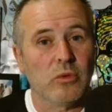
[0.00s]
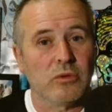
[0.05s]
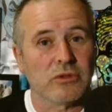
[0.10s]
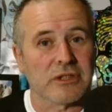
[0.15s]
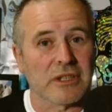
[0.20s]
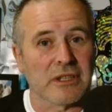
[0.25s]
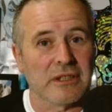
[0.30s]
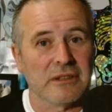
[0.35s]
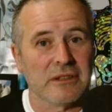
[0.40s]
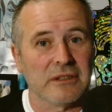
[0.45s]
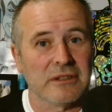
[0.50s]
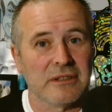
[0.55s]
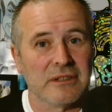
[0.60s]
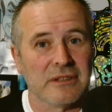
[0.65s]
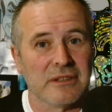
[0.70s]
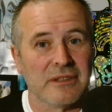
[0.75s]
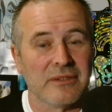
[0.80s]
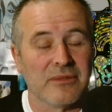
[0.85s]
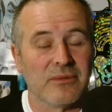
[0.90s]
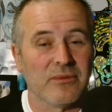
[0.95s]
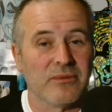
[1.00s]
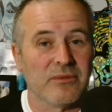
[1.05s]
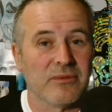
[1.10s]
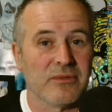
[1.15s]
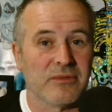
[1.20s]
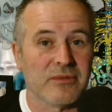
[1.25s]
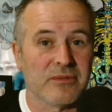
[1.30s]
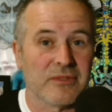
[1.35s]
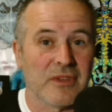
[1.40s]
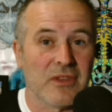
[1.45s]
One of the most
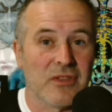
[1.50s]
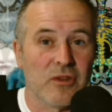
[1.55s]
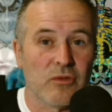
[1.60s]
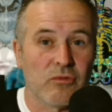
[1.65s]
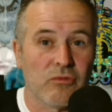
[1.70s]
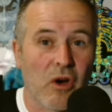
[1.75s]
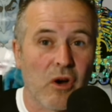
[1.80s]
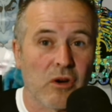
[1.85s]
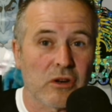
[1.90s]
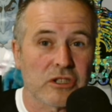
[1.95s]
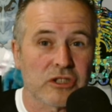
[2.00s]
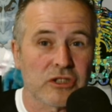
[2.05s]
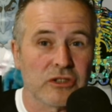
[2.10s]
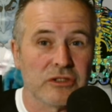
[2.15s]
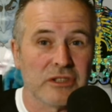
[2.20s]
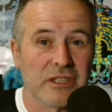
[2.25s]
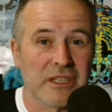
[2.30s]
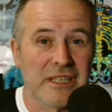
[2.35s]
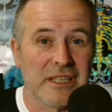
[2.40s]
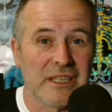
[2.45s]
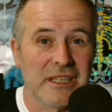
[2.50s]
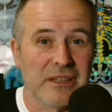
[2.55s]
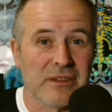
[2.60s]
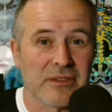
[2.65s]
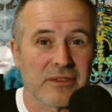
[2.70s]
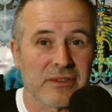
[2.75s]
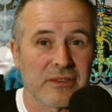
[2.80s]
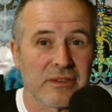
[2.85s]
mysterious things about the moon